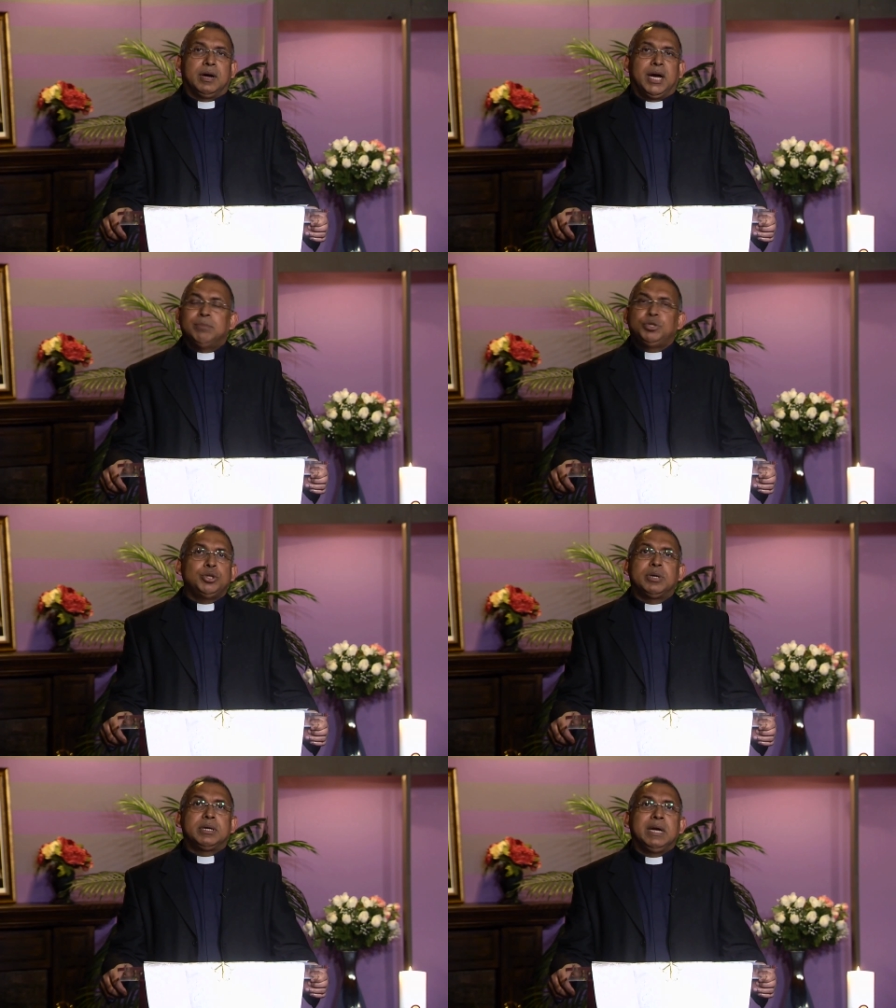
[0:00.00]
I'm
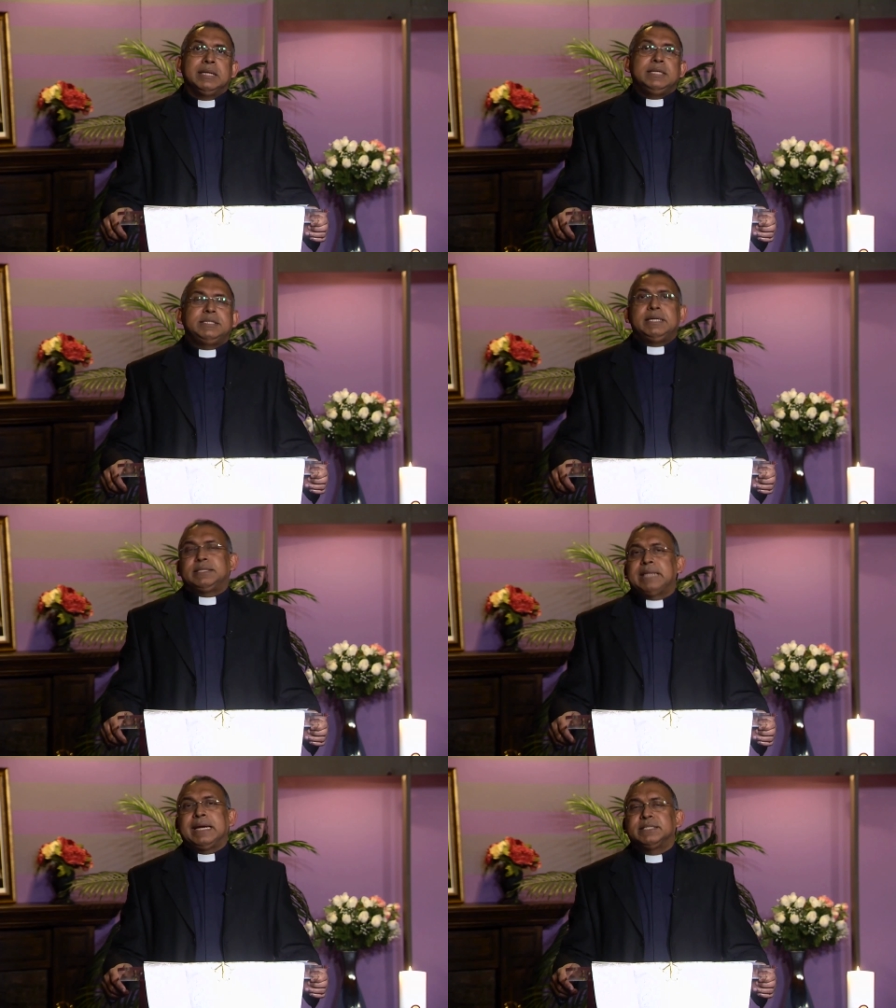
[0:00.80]
sure this year's
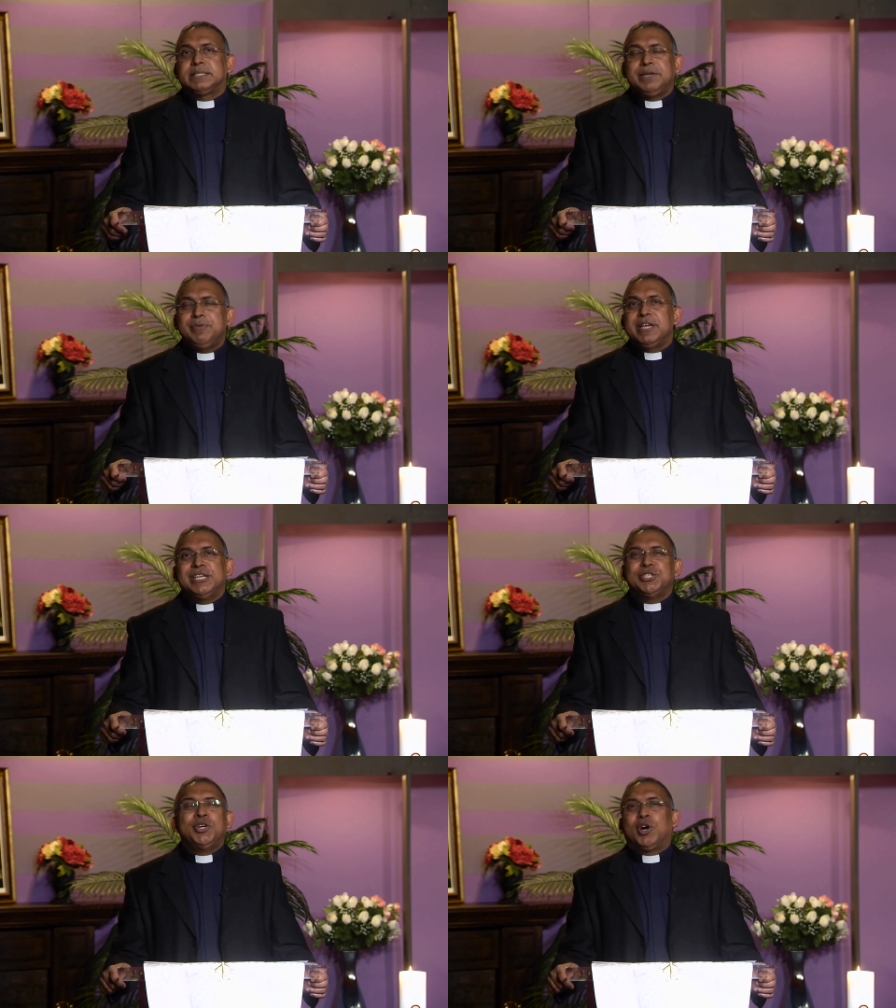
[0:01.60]
Thanksgiving
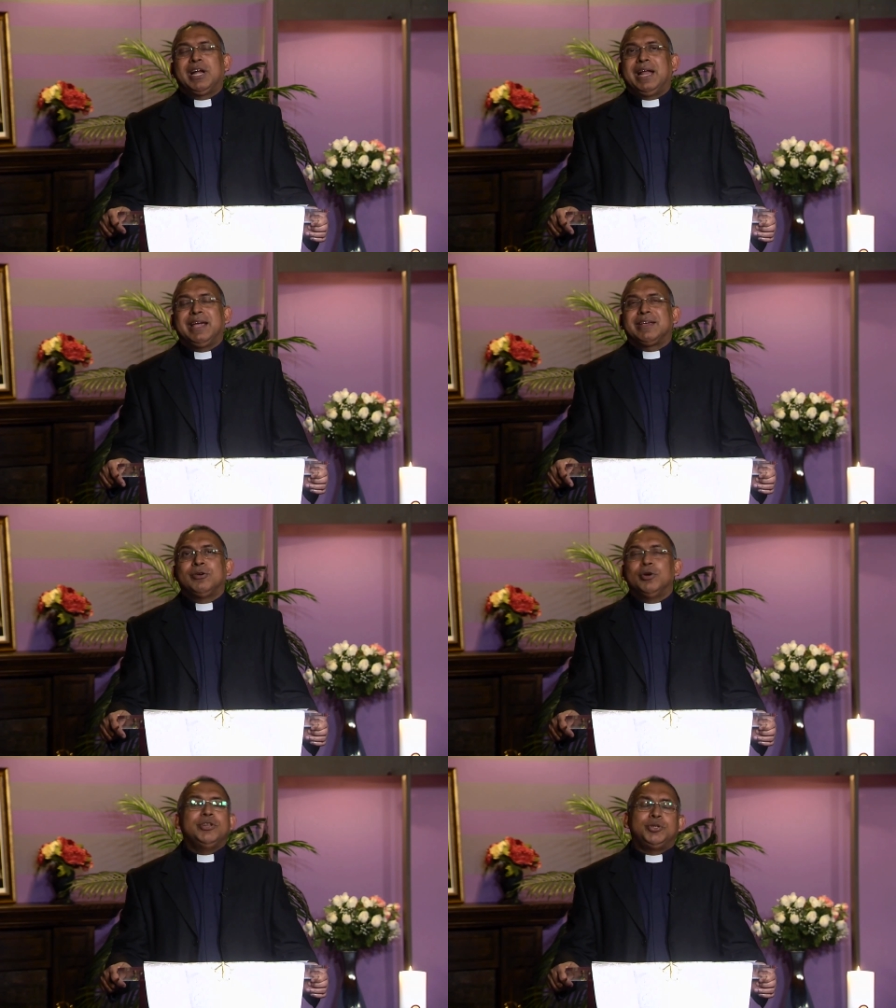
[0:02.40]
is not like
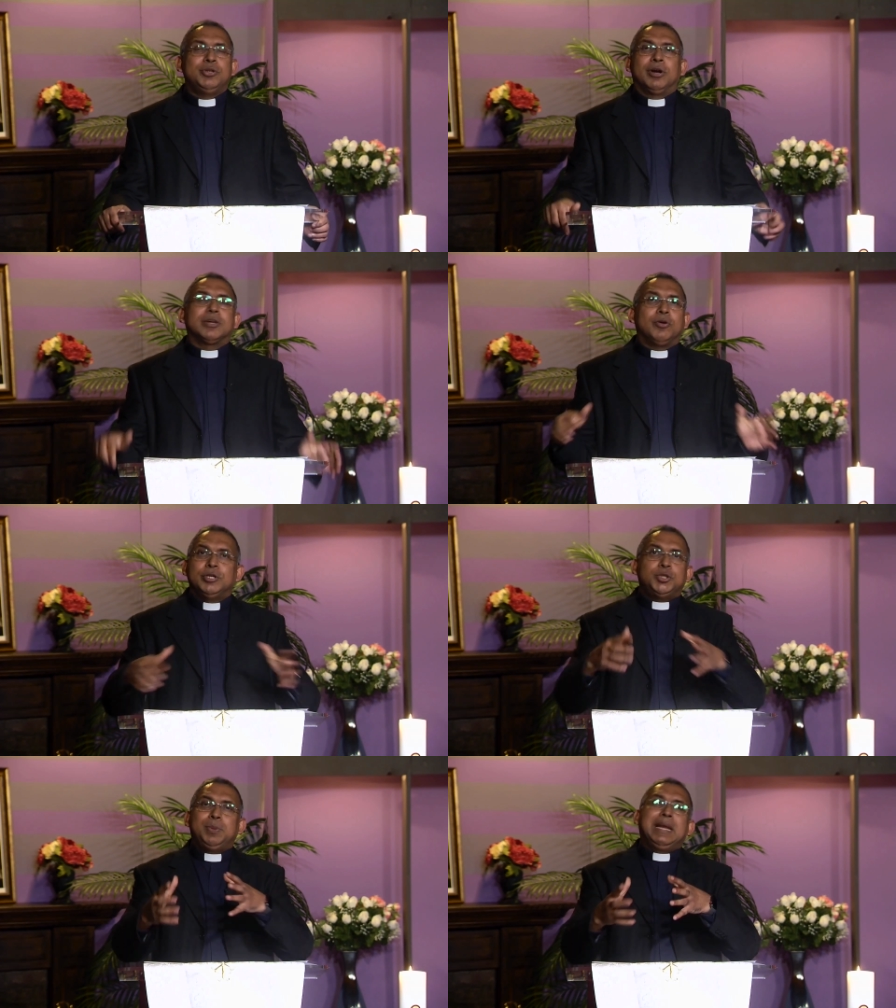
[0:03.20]
going not going
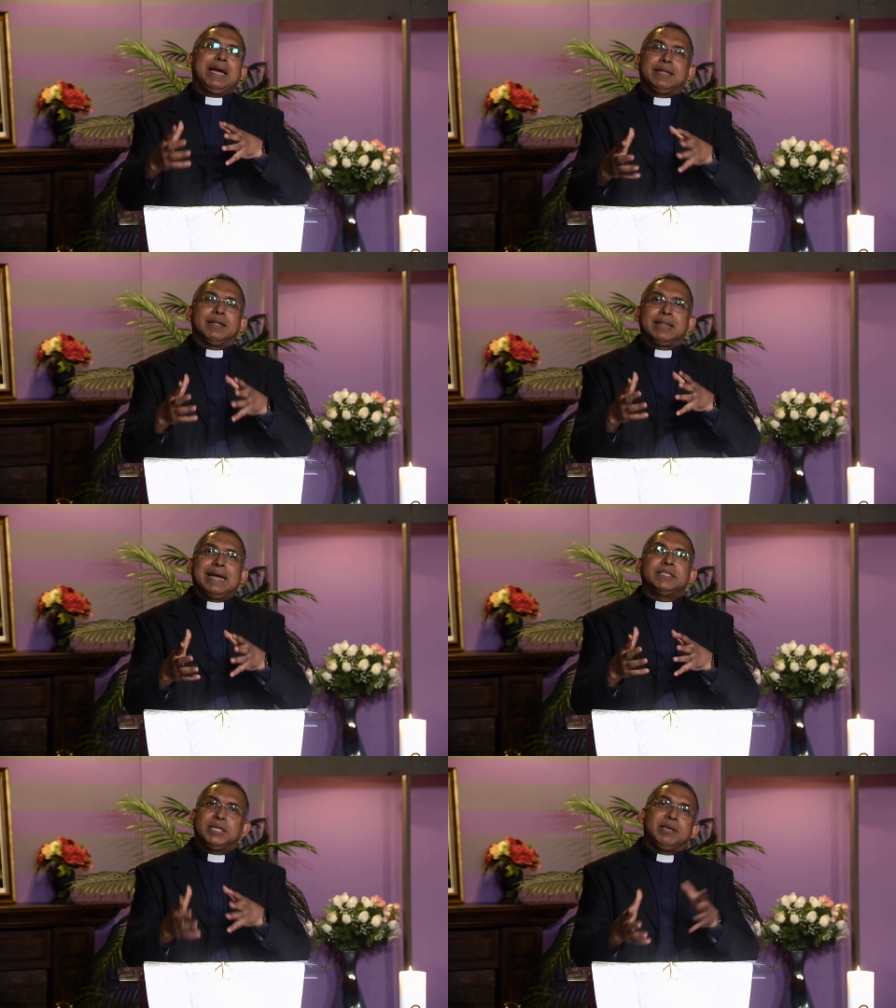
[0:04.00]
to be like the
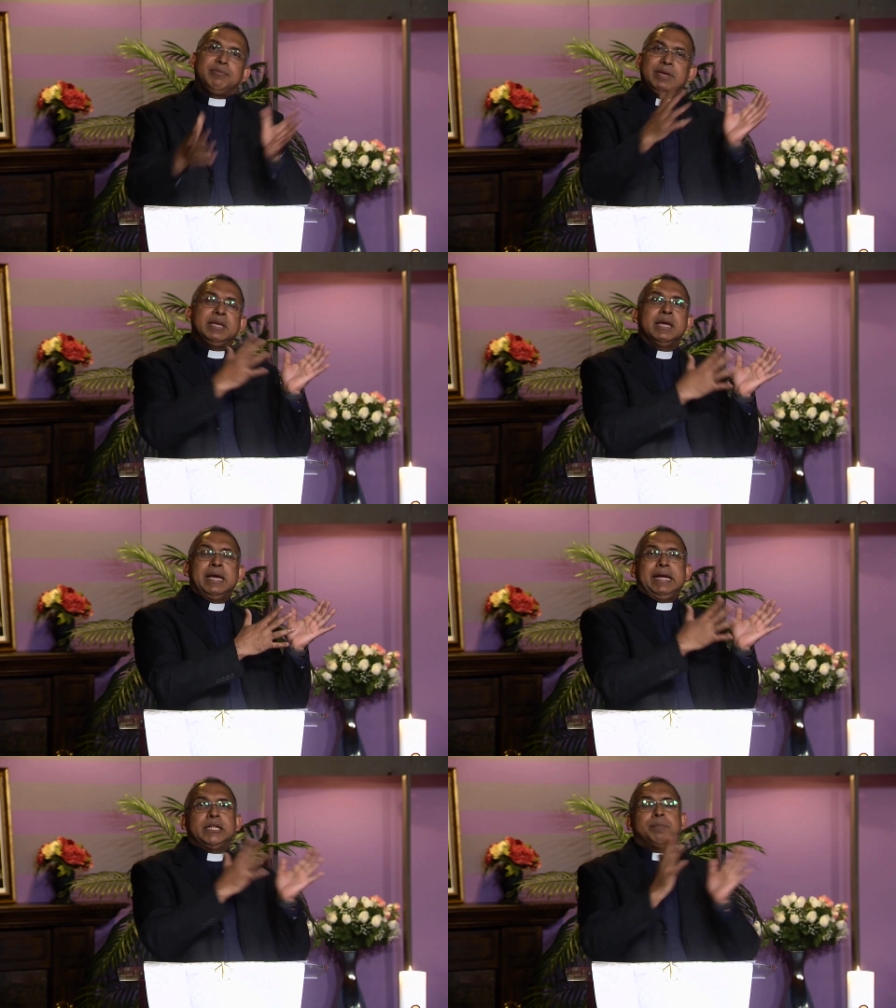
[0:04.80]
Thanksgiving
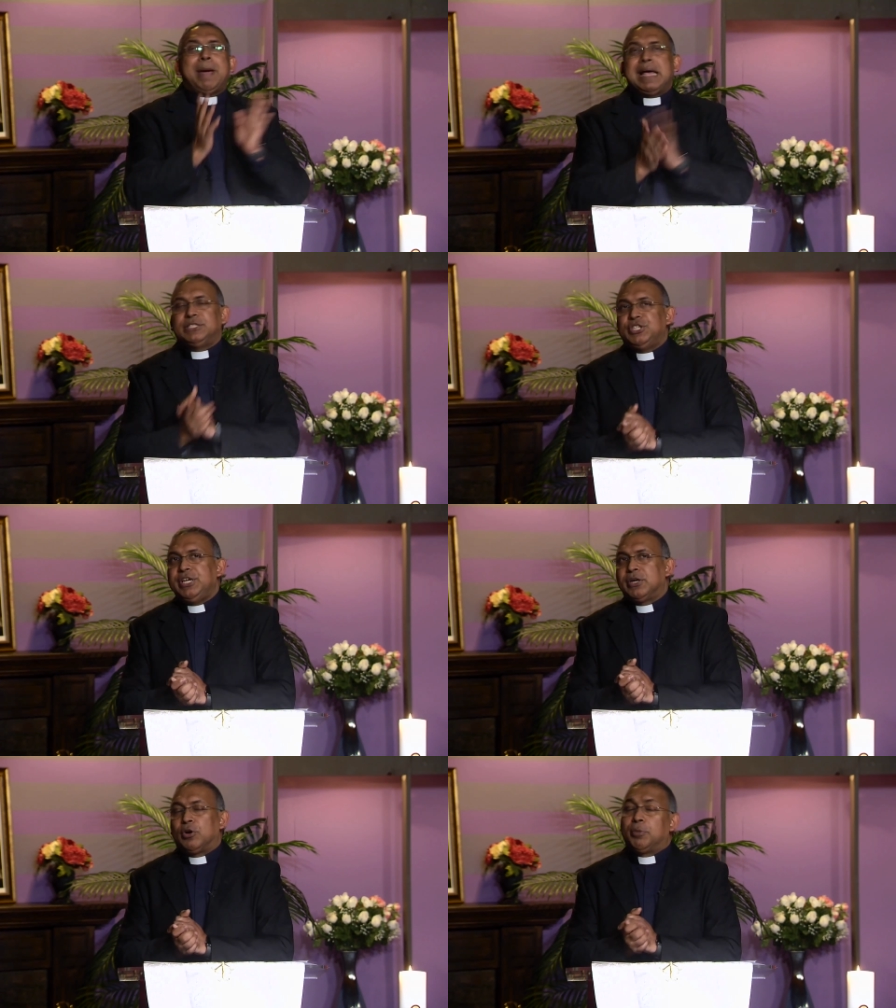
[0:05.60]
in the past
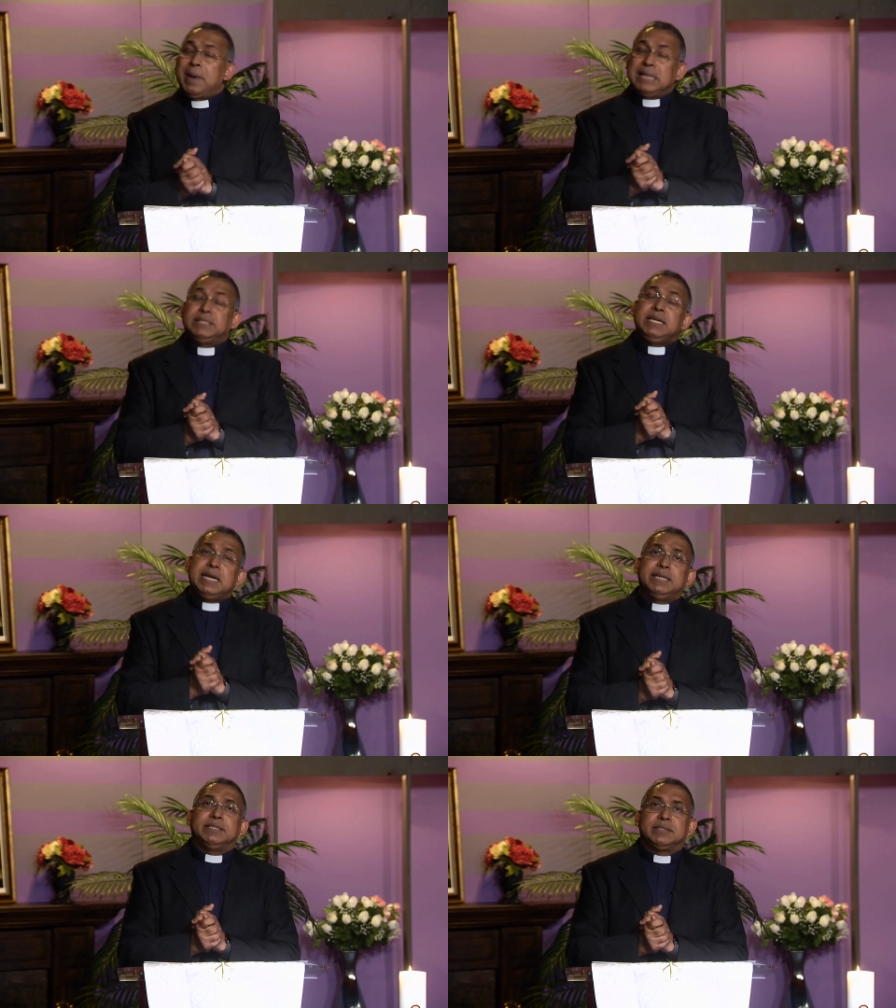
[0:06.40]
year or past
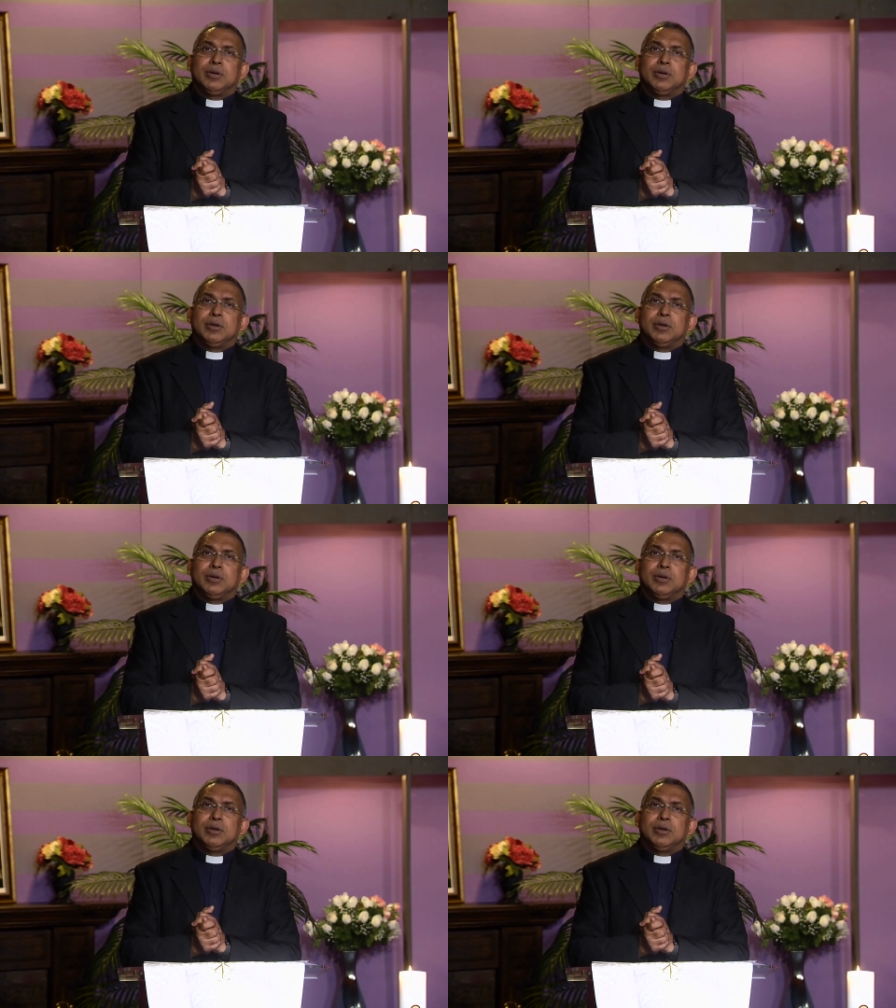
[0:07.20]
years,